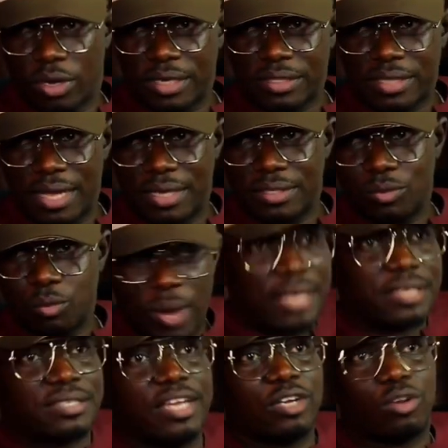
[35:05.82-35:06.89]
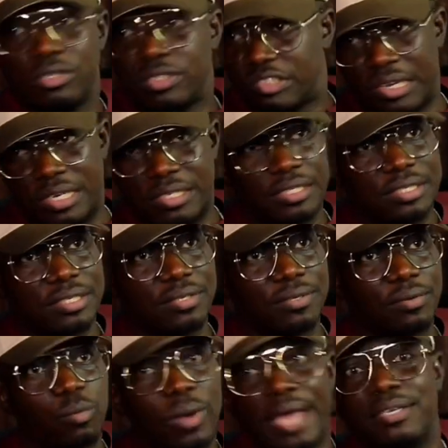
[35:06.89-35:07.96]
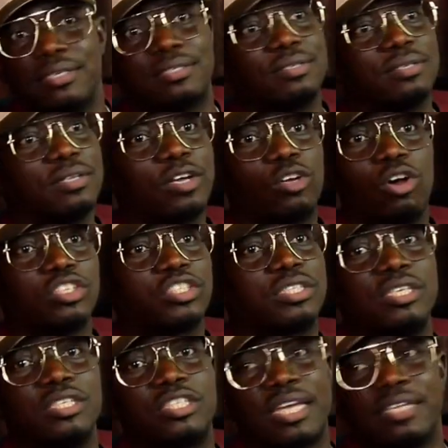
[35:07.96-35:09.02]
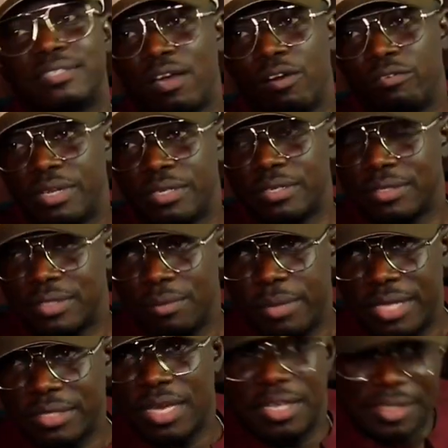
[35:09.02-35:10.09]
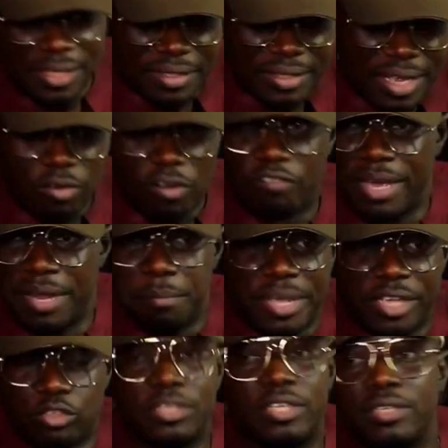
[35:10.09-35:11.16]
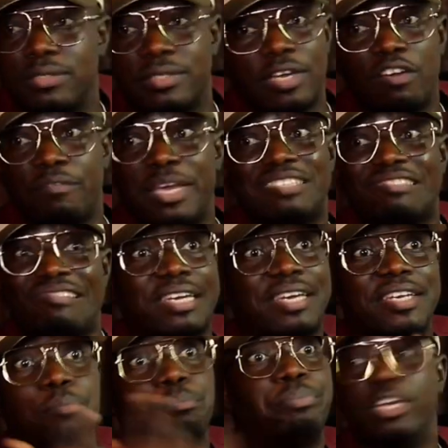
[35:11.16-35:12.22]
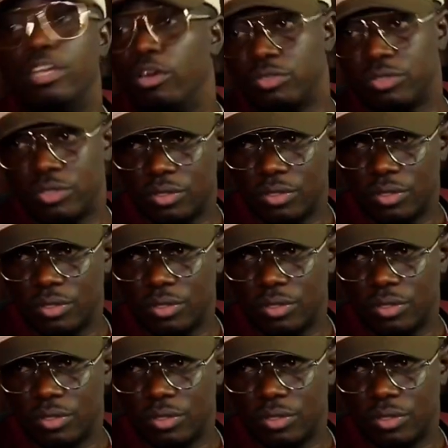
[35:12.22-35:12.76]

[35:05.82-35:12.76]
You understand? Why is Lagos trending? Why is Lagos the center of entertainment? The state government is raking in billions.